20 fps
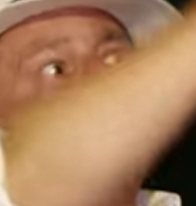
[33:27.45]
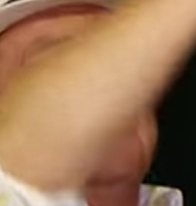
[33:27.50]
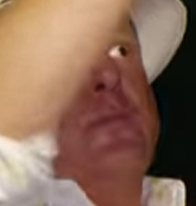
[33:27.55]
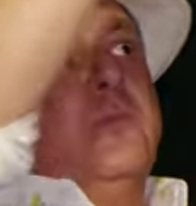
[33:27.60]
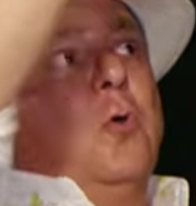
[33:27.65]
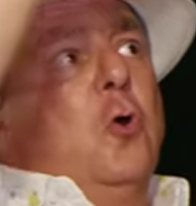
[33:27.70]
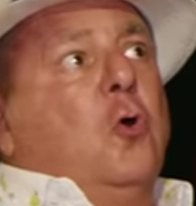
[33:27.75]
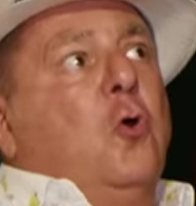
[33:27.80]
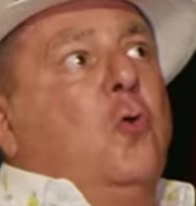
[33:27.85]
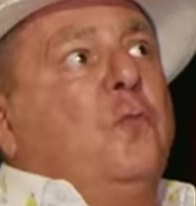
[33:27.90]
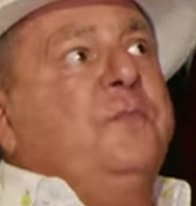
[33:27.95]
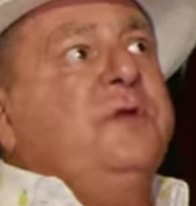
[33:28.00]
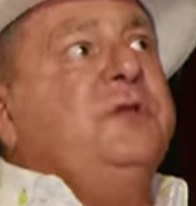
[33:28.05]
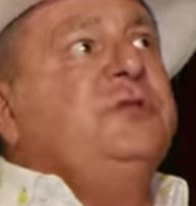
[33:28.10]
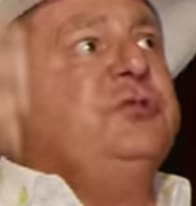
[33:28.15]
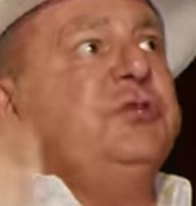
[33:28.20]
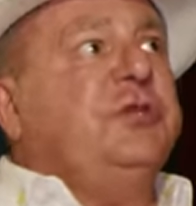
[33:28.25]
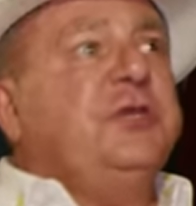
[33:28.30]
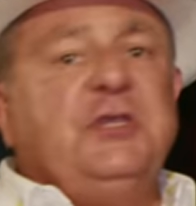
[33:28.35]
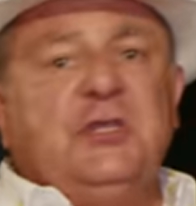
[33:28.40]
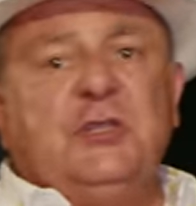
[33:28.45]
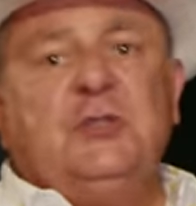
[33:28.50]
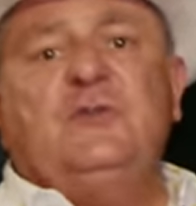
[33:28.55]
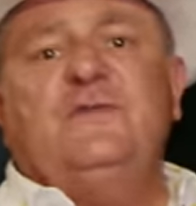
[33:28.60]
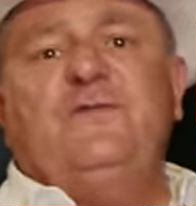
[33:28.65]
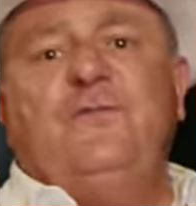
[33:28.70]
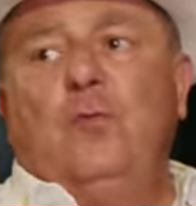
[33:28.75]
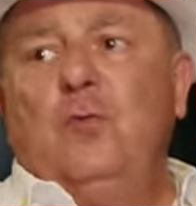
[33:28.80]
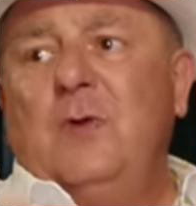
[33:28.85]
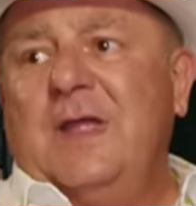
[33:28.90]
Mogą być i
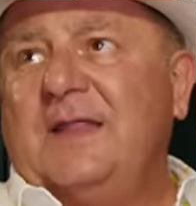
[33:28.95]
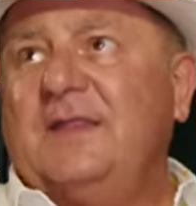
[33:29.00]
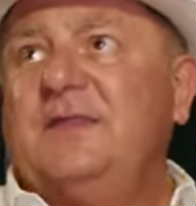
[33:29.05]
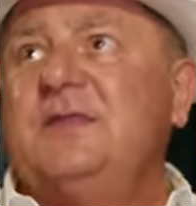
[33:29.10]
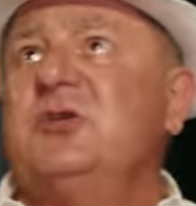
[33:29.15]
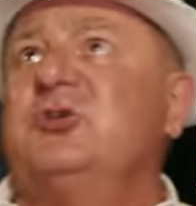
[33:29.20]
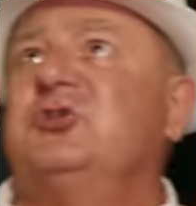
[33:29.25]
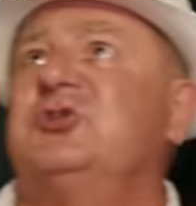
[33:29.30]
dwuletnie